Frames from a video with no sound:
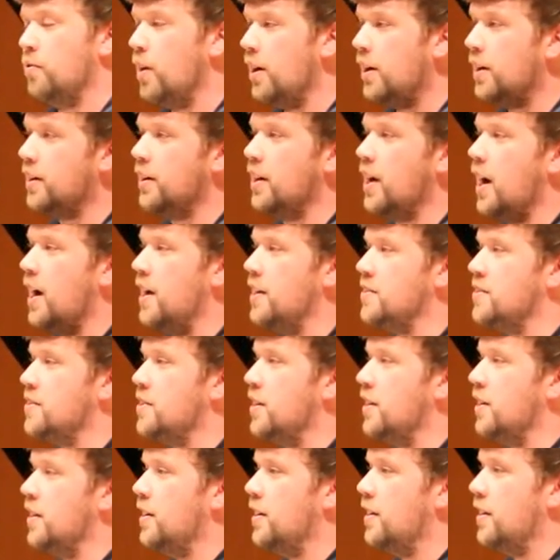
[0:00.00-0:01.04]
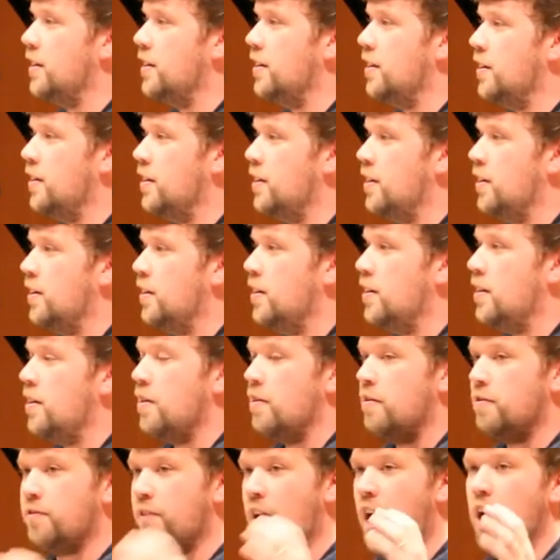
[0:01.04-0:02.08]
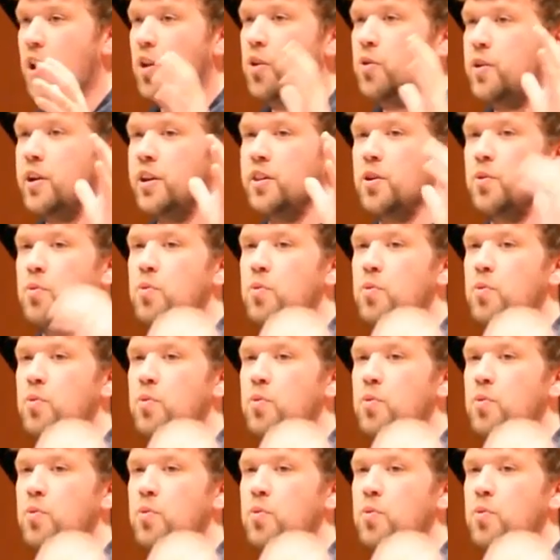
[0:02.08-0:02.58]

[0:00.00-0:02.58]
Recognize that following